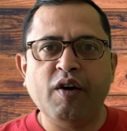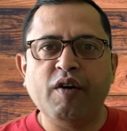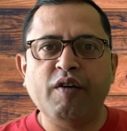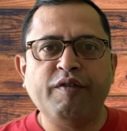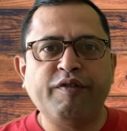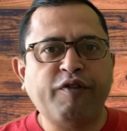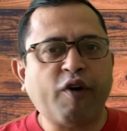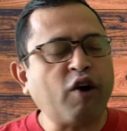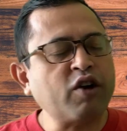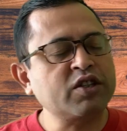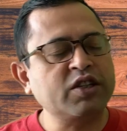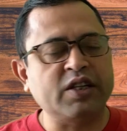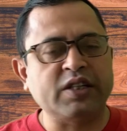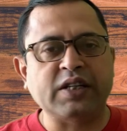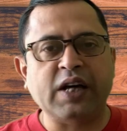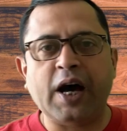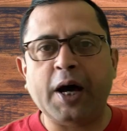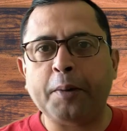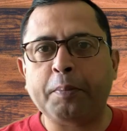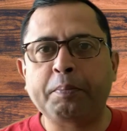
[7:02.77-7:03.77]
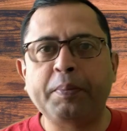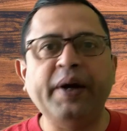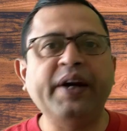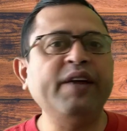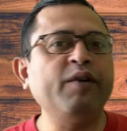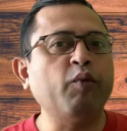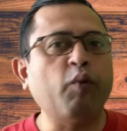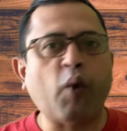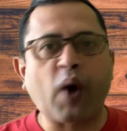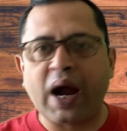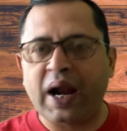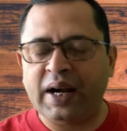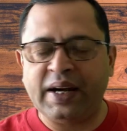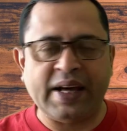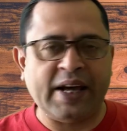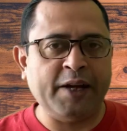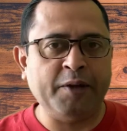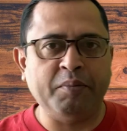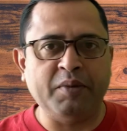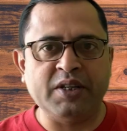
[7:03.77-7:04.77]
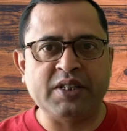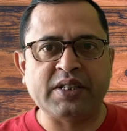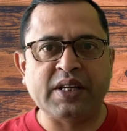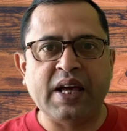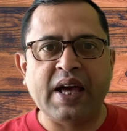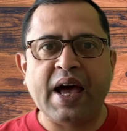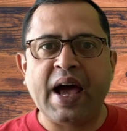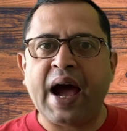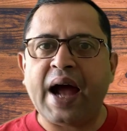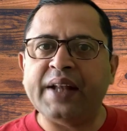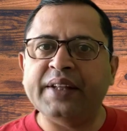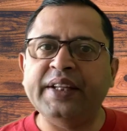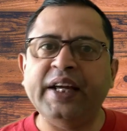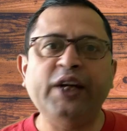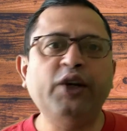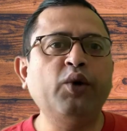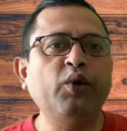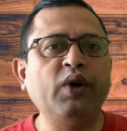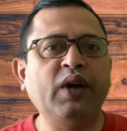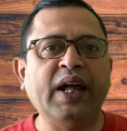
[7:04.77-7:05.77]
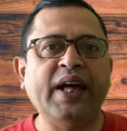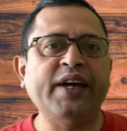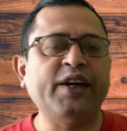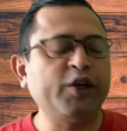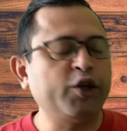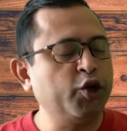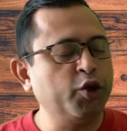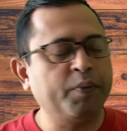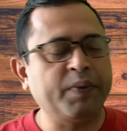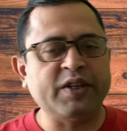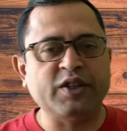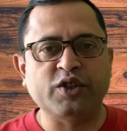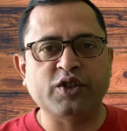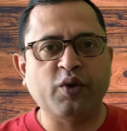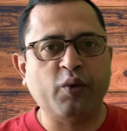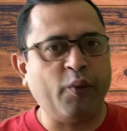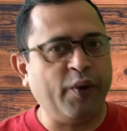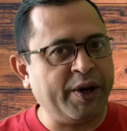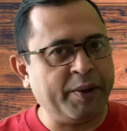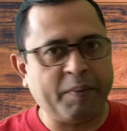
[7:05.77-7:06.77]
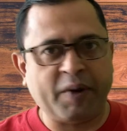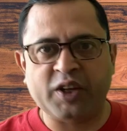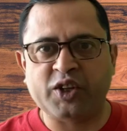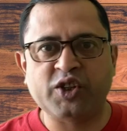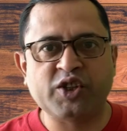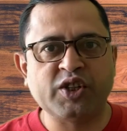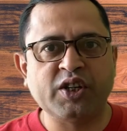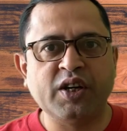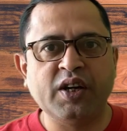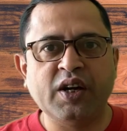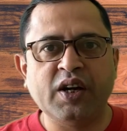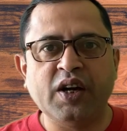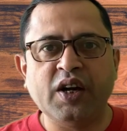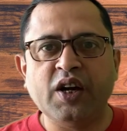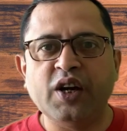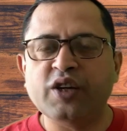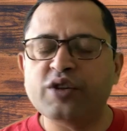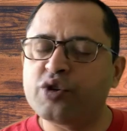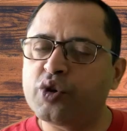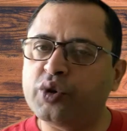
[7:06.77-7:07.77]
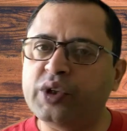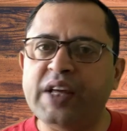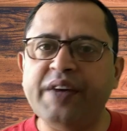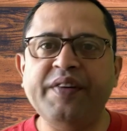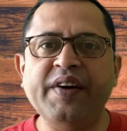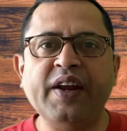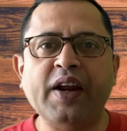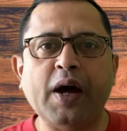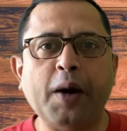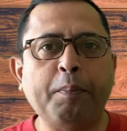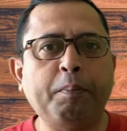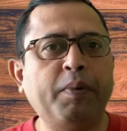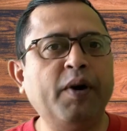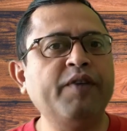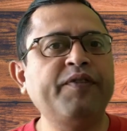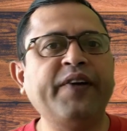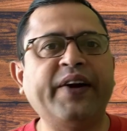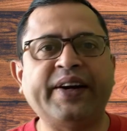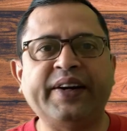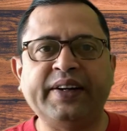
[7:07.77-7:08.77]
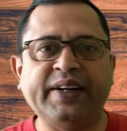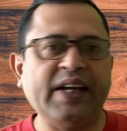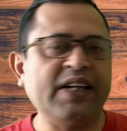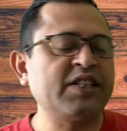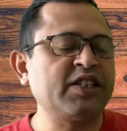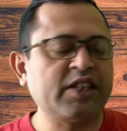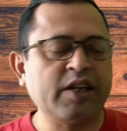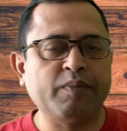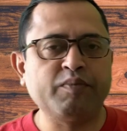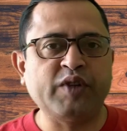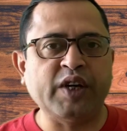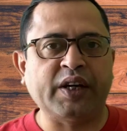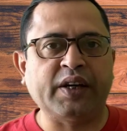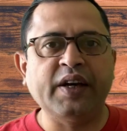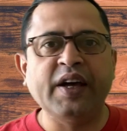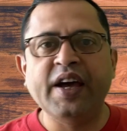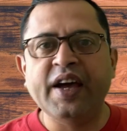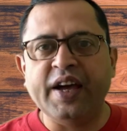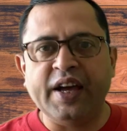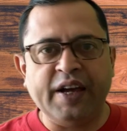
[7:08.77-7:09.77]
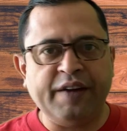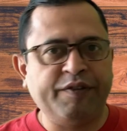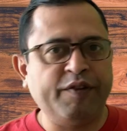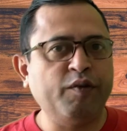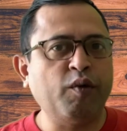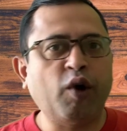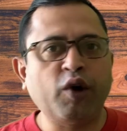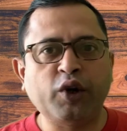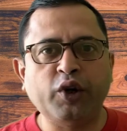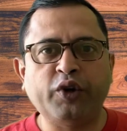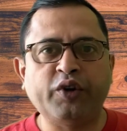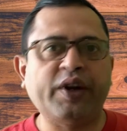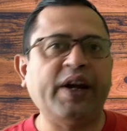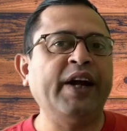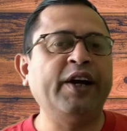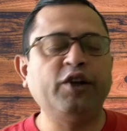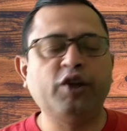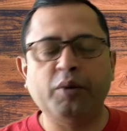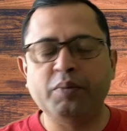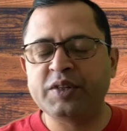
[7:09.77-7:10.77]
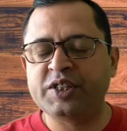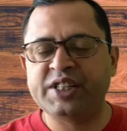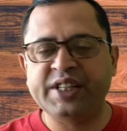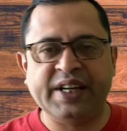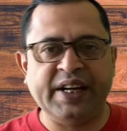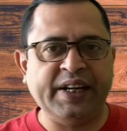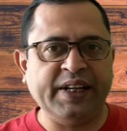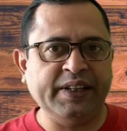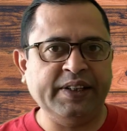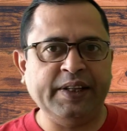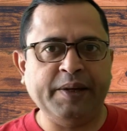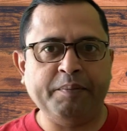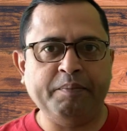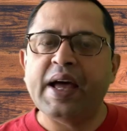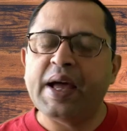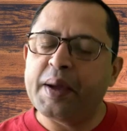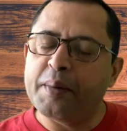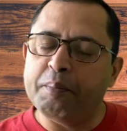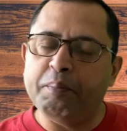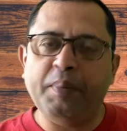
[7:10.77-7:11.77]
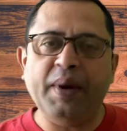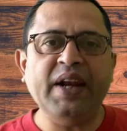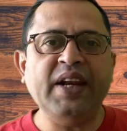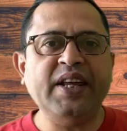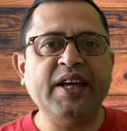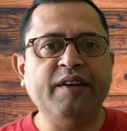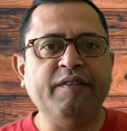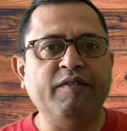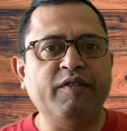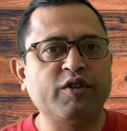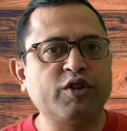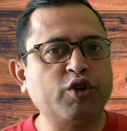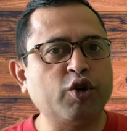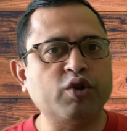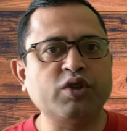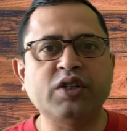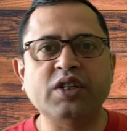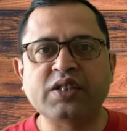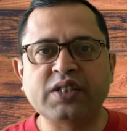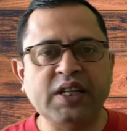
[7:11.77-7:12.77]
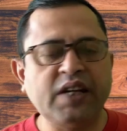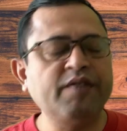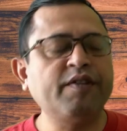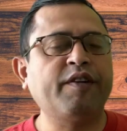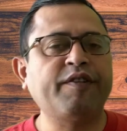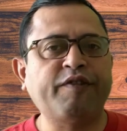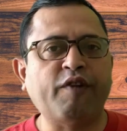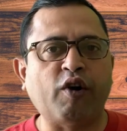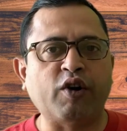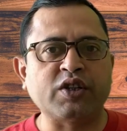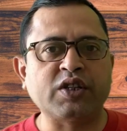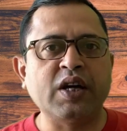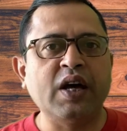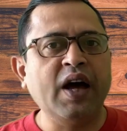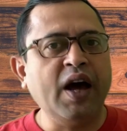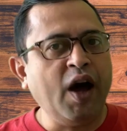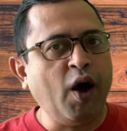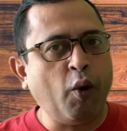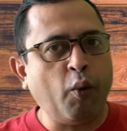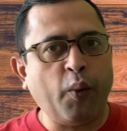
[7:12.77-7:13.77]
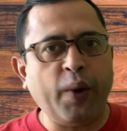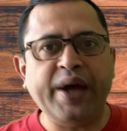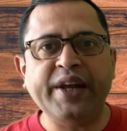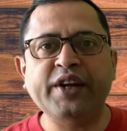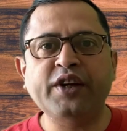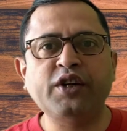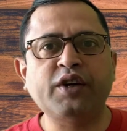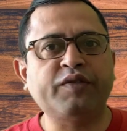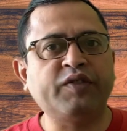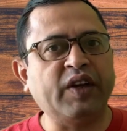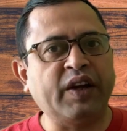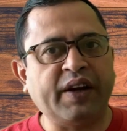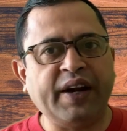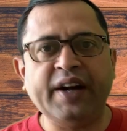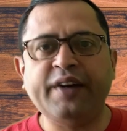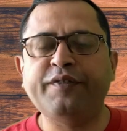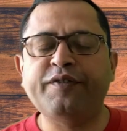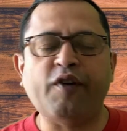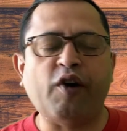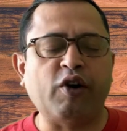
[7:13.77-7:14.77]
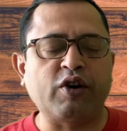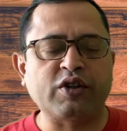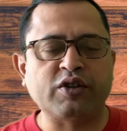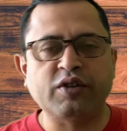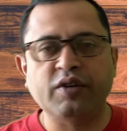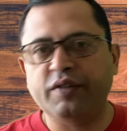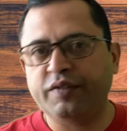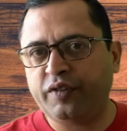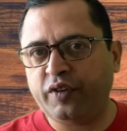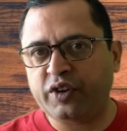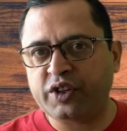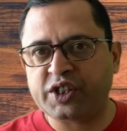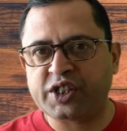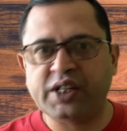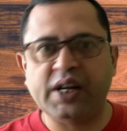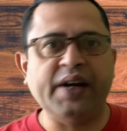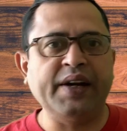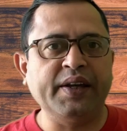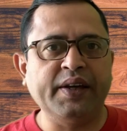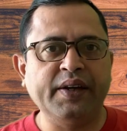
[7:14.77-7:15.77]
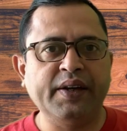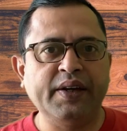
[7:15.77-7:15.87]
Foxes are pretty wild animals and they don't like humans very much. So they were a perfect test subject if you want to try domesticating them. Belyaev chose the silver fox, a variant of the red fox, for his study.